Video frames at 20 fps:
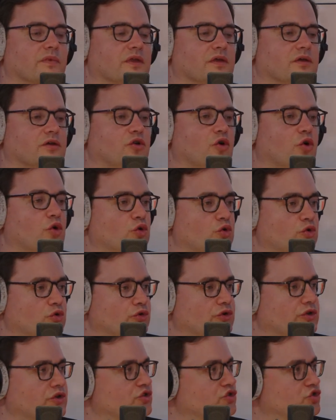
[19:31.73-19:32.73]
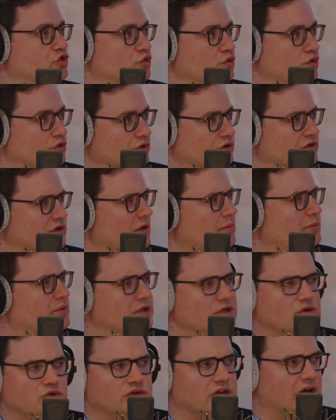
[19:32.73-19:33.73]
gold, jewels, a
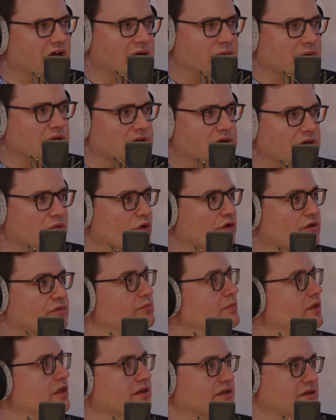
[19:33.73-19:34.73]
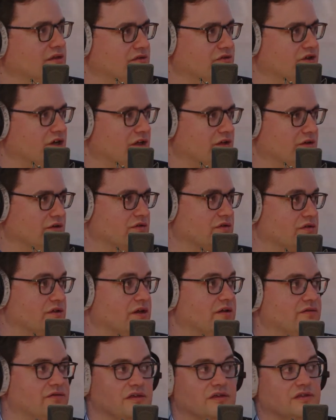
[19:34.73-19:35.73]
blue diamond worth millions of dollars. None
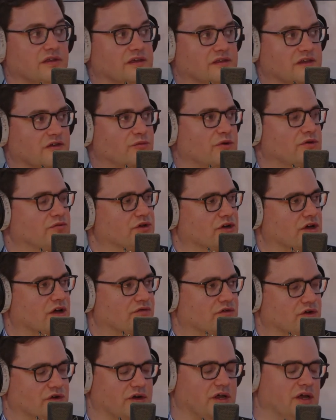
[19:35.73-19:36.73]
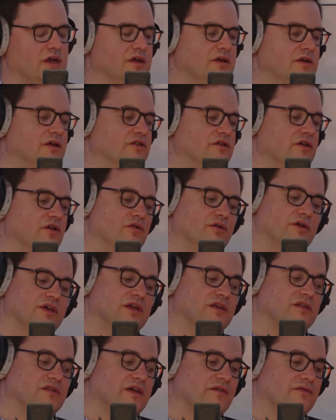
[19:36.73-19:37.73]
of these things have been recovered. So
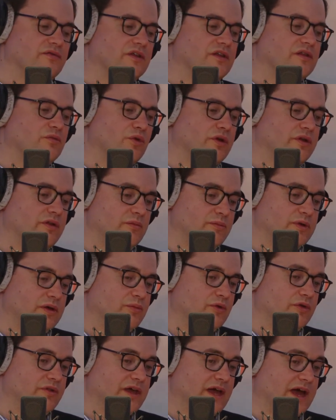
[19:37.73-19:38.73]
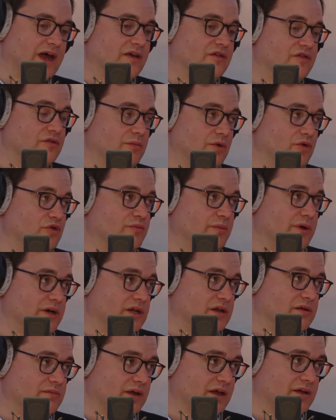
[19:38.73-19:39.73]
he's definitely one of the people that has the most
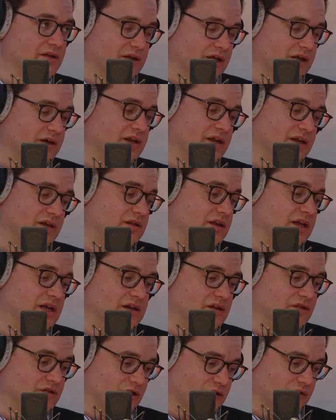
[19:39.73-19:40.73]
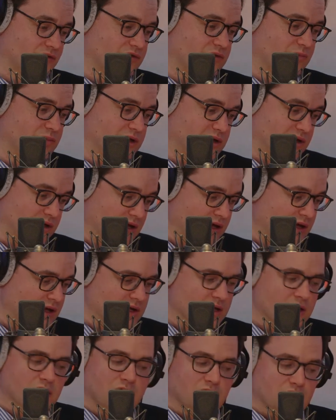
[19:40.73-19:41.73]
money, and he deserves to be
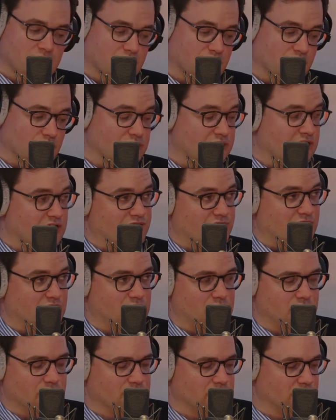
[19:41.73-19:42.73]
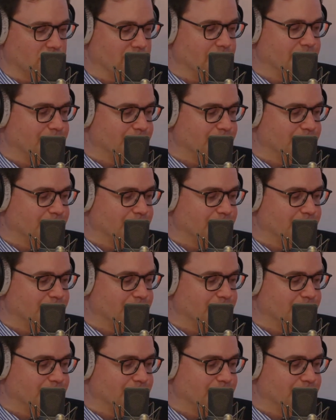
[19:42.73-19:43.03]
scrutinized very closely. So